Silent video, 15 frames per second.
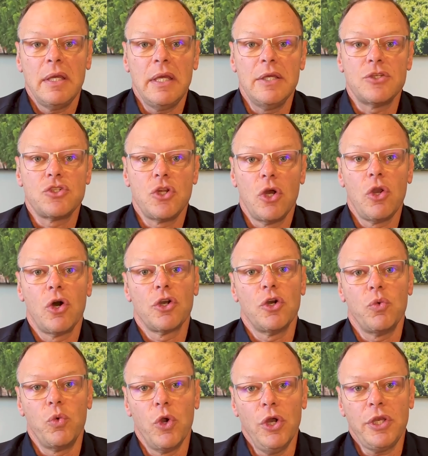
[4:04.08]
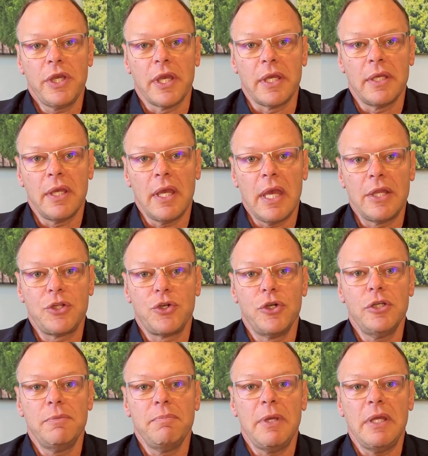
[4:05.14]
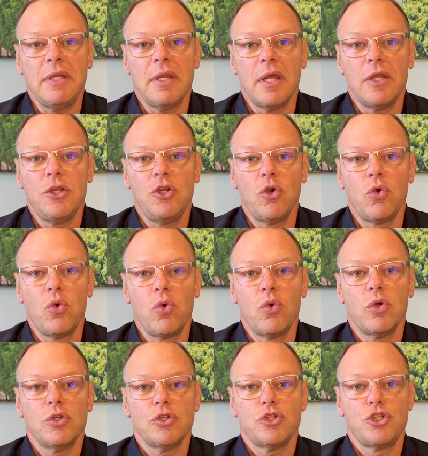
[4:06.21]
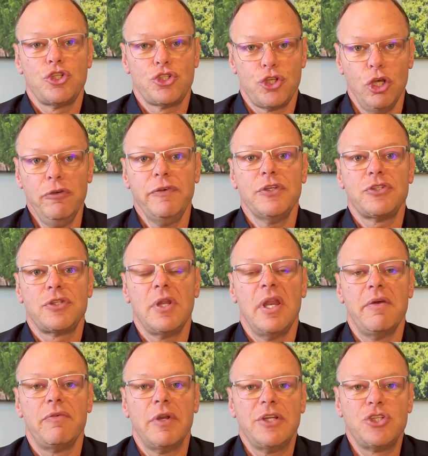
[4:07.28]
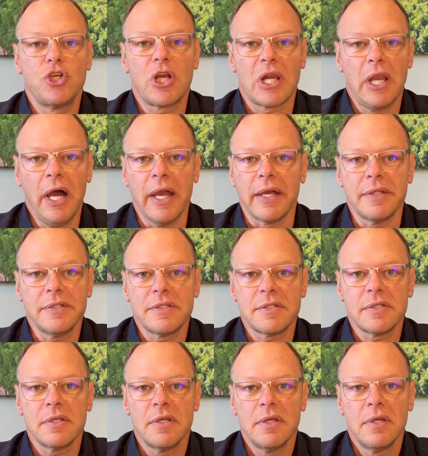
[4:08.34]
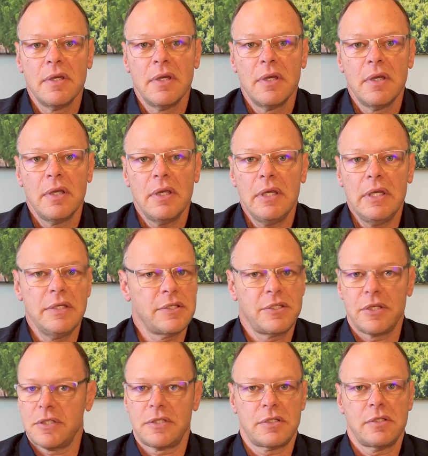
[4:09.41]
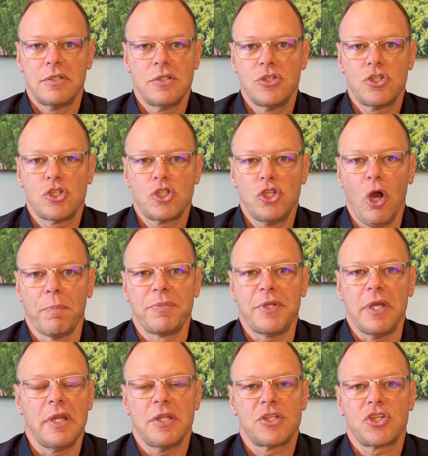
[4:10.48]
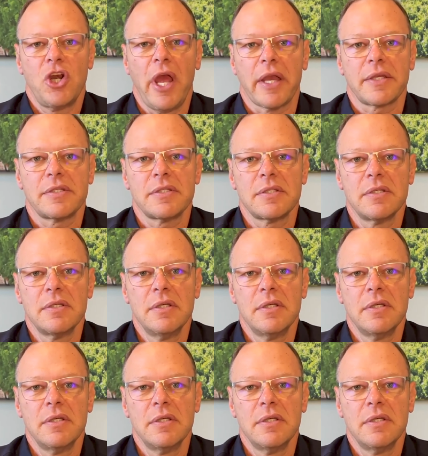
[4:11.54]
is no longer working, it could mean your service delivery to clients is just stopped in its tracks.